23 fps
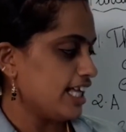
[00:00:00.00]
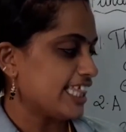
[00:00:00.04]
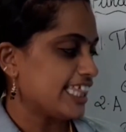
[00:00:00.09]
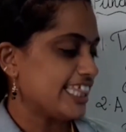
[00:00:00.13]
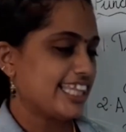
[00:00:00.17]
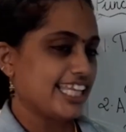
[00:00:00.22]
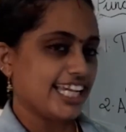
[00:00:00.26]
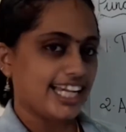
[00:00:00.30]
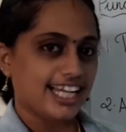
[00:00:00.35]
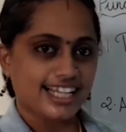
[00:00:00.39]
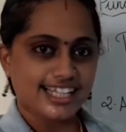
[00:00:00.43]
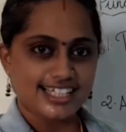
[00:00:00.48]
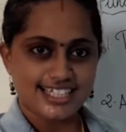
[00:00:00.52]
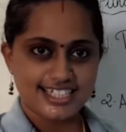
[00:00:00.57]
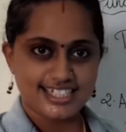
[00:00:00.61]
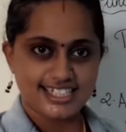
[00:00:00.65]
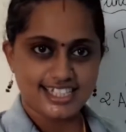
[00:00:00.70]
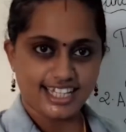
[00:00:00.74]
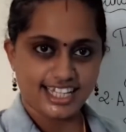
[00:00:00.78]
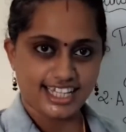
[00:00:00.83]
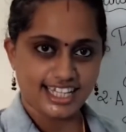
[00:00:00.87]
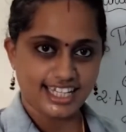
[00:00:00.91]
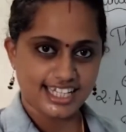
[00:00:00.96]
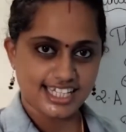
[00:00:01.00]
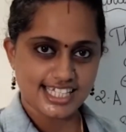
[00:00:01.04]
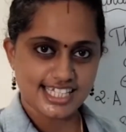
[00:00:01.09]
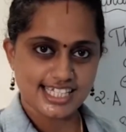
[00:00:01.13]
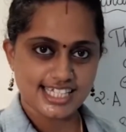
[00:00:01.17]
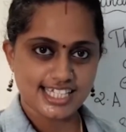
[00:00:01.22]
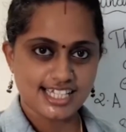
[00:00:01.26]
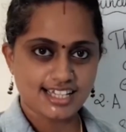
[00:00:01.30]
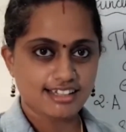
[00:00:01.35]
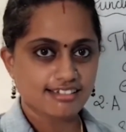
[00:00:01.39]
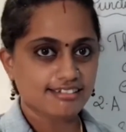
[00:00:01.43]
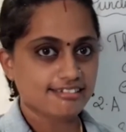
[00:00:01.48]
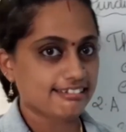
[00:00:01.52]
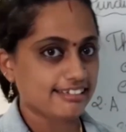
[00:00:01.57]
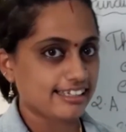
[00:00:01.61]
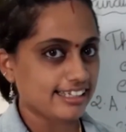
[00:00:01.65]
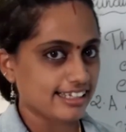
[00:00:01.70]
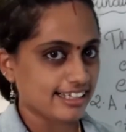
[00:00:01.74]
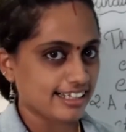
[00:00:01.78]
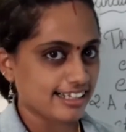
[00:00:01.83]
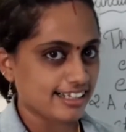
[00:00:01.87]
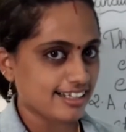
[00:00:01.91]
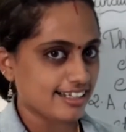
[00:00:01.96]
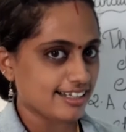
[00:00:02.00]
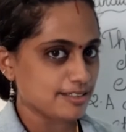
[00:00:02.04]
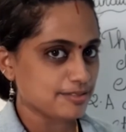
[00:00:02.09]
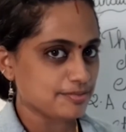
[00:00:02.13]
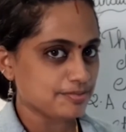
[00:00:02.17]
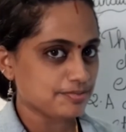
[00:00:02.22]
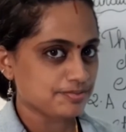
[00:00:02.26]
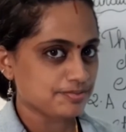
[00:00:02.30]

Thursdays. Clear?